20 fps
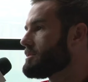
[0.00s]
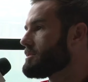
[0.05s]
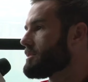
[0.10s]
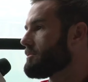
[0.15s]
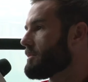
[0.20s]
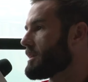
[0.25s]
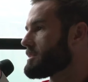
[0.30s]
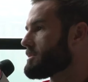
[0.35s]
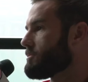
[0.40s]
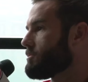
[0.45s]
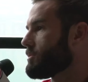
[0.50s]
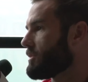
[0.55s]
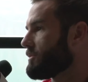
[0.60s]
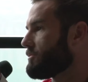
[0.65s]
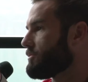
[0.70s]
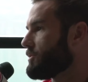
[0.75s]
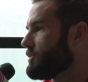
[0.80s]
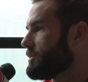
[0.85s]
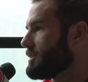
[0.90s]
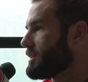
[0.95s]
So, Megsy, what
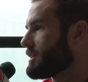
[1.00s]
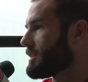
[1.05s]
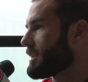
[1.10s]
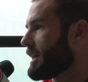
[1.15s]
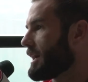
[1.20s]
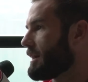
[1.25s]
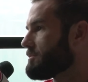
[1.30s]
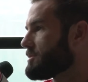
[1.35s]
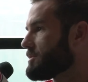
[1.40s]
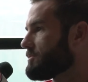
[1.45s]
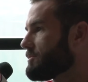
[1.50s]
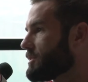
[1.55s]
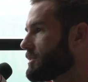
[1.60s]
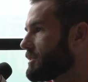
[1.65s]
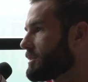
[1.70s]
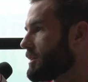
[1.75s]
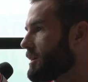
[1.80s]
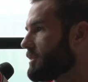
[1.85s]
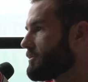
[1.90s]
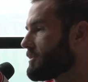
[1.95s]
are a few nicknames you've
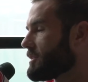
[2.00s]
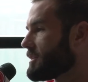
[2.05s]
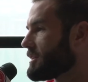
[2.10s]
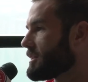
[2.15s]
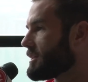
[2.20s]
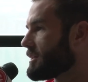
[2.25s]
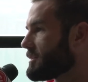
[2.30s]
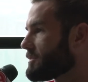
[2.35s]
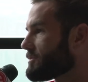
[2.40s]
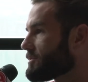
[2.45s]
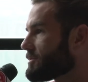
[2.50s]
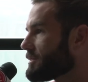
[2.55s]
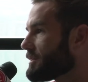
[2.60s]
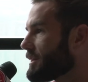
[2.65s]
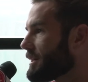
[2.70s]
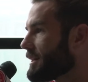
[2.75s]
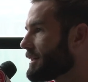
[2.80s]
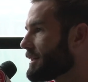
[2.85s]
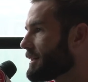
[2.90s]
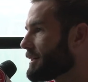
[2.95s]
earned over the years
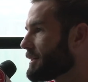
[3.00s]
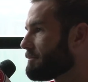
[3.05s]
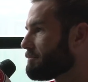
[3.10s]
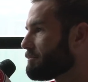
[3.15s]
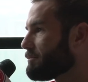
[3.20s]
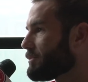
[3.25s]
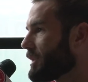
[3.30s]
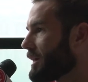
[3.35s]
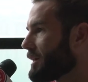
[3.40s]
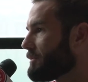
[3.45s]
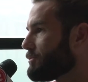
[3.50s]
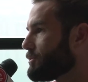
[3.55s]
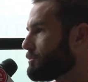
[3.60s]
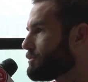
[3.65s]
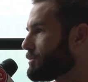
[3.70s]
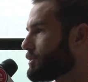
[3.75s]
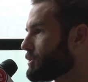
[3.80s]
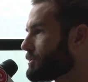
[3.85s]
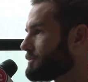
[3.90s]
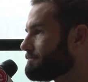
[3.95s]
playing
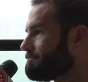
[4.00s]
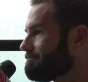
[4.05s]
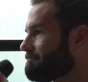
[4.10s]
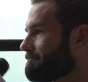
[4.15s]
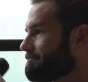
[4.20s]
football?